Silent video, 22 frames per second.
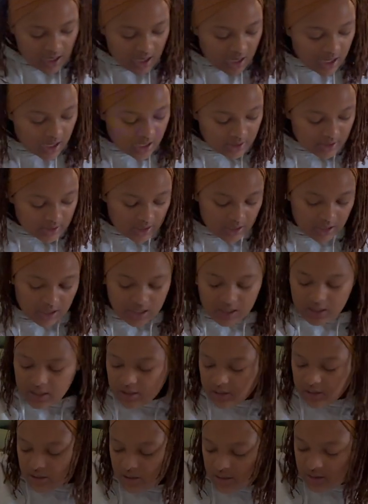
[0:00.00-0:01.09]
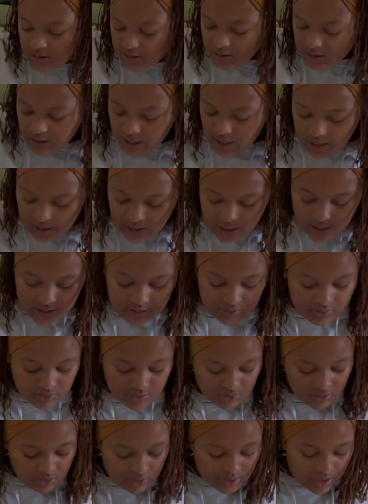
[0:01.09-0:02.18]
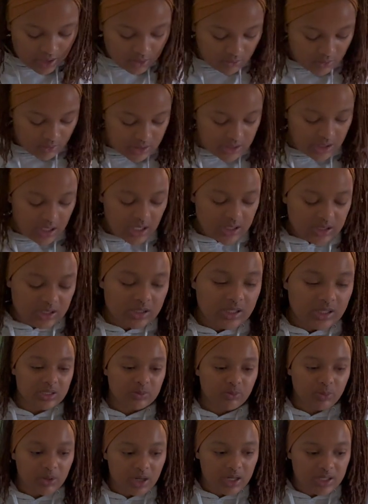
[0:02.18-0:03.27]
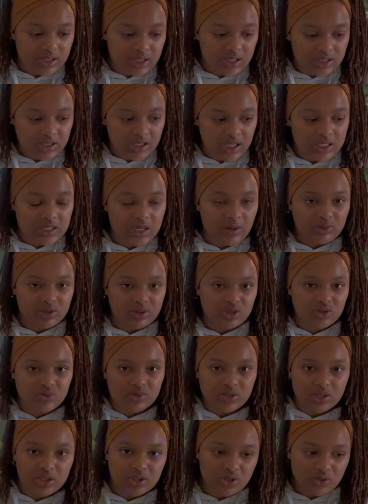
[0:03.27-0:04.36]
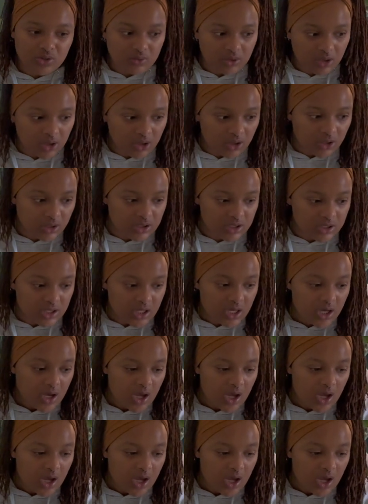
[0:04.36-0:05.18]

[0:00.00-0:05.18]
And then I kind of slowed down once it got to process because I was using 2 hooks.